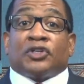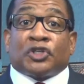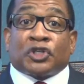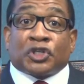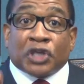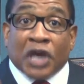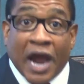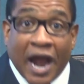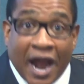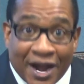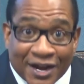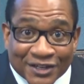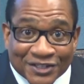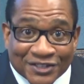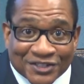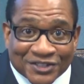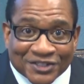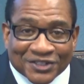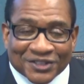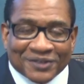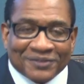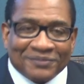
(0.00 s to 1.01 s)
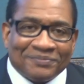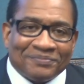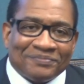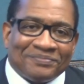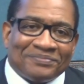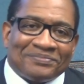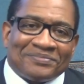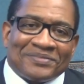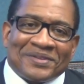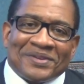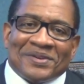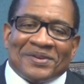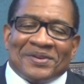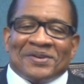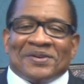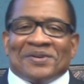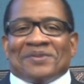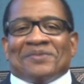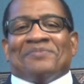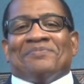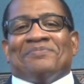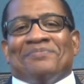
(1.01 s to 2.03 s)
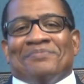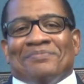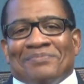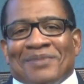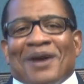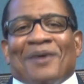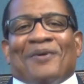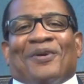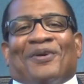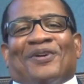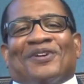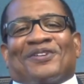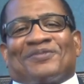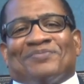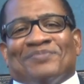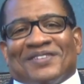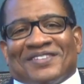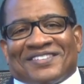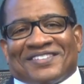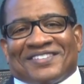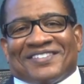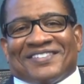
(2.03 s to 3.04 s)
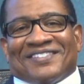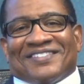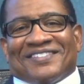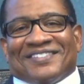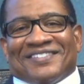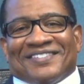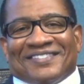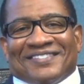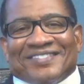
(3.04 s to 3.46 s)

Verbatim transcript: church. Merry Christmas.